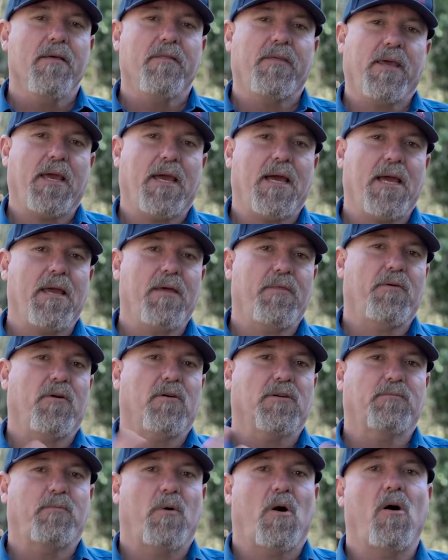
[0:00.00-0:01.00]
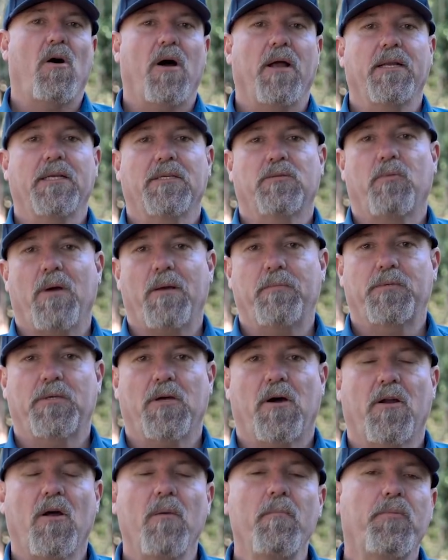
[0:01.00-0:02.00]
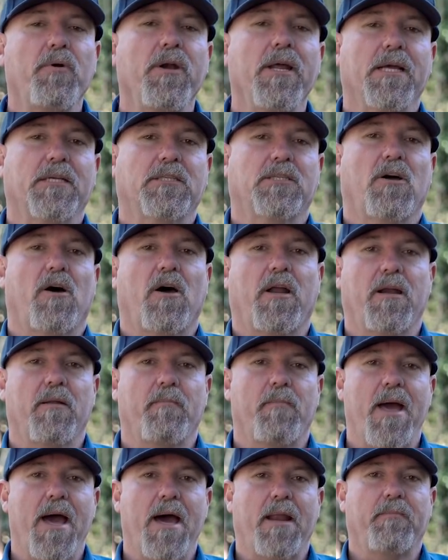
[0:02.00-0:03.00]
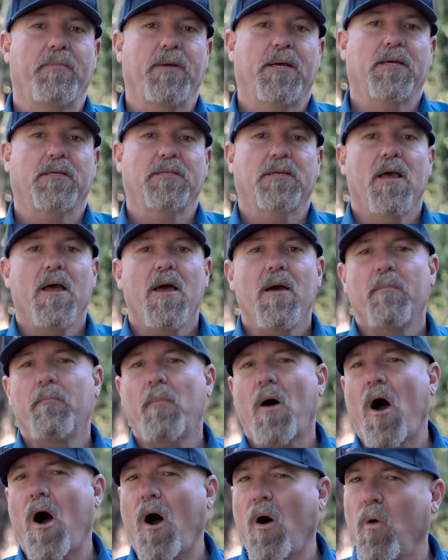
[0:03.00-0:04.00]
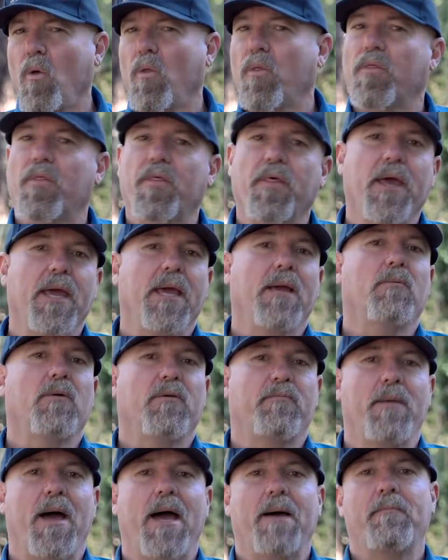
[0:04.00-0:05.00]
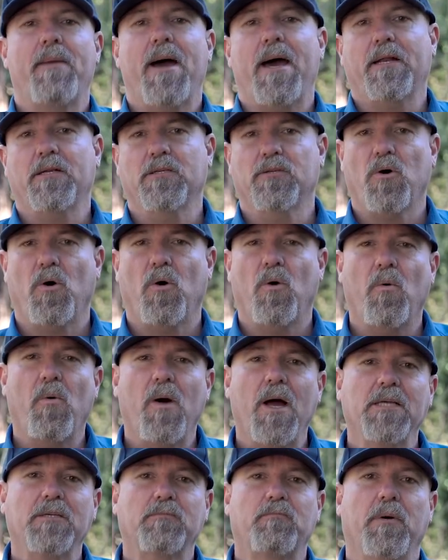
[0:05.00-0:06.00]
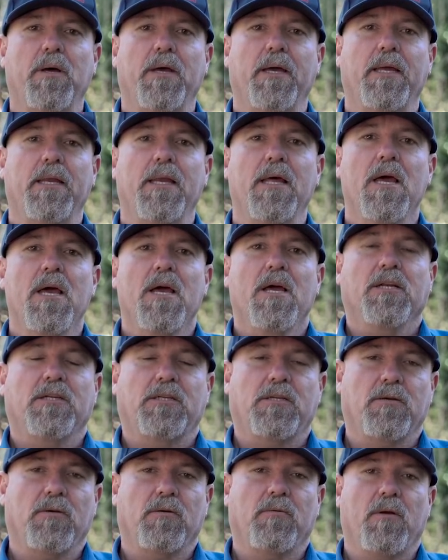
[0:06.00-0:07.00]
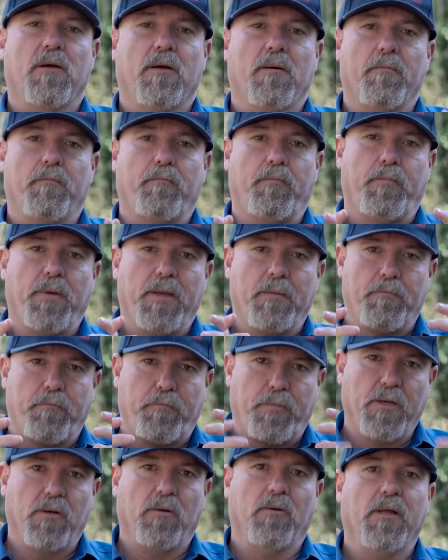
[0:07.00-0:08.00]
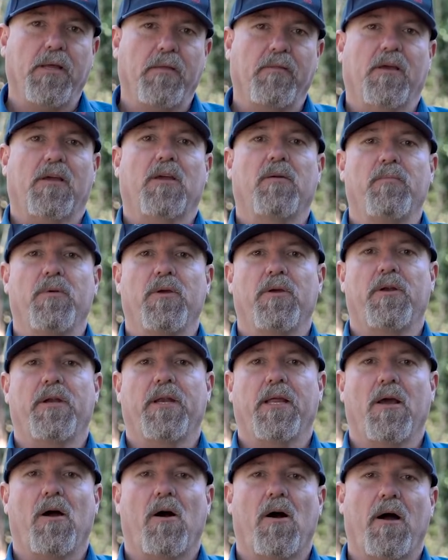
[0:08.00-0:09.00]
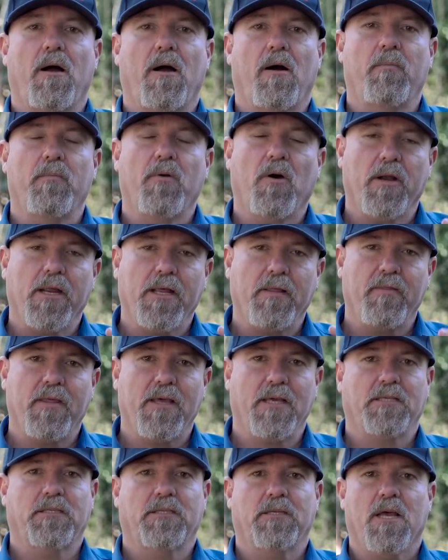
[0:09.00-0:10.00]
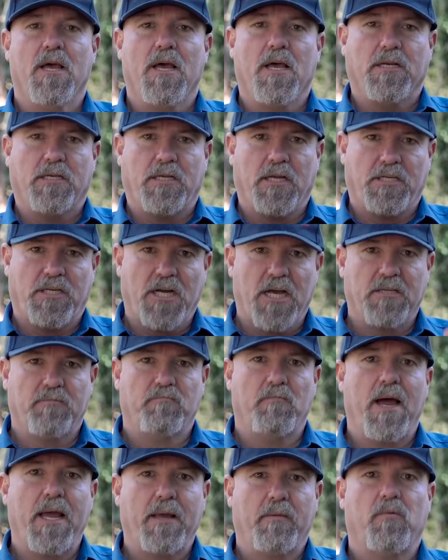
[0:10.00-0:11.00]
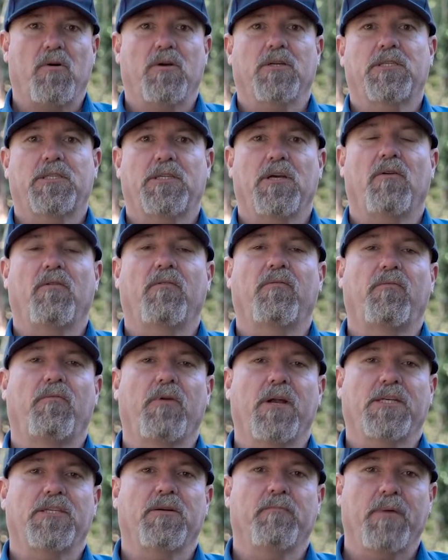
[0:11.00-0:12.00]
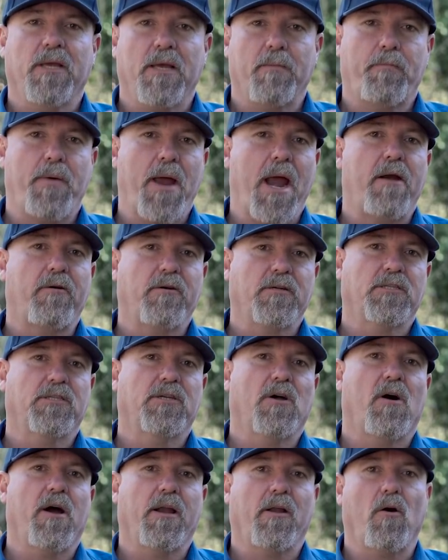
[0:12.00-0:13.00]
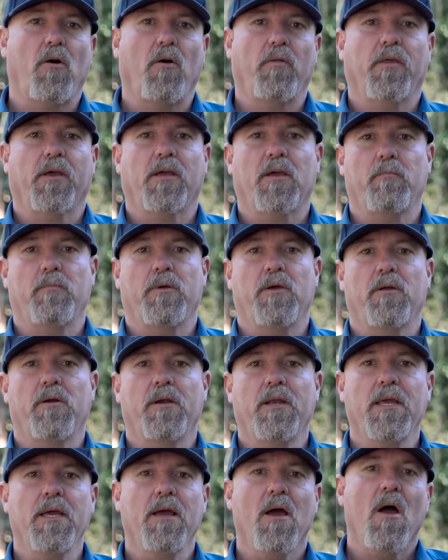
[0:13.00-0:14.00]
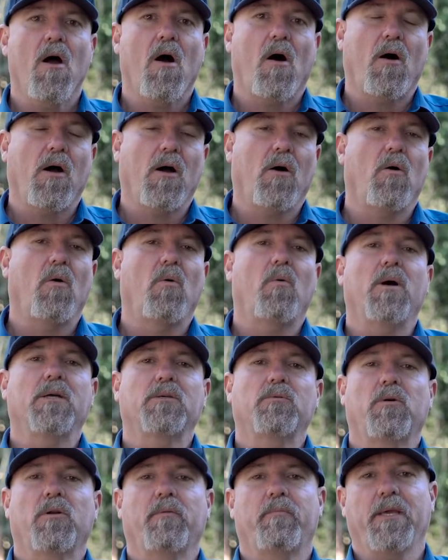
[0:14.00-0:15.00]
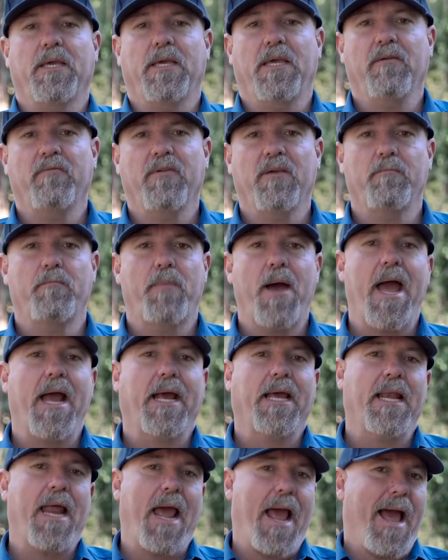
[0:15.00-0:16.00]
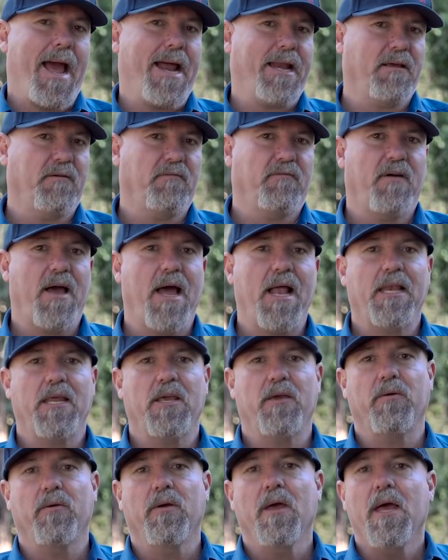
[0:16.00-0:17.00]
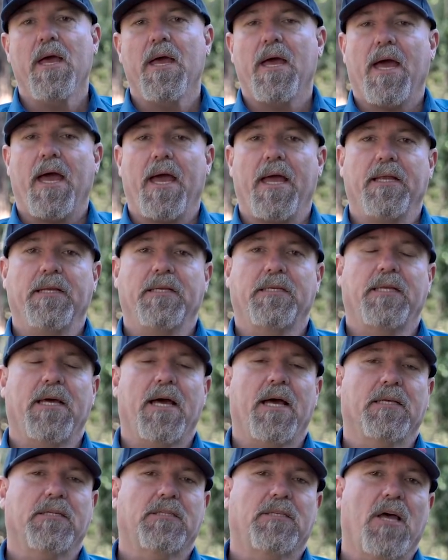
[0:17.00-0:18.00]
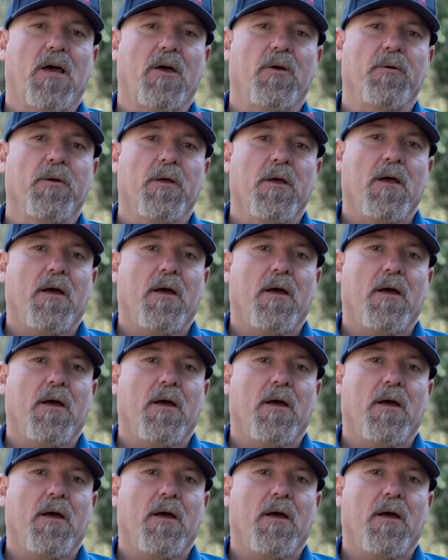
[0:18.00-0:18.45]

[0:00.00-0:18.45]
the ethos behind this website, I'm pretty excited about it, because my whole thing with MadMatt has always been to be building the community. I'm not in this to just make myself rich and be a parasite on the community. I always want to be giving back and adding value. And so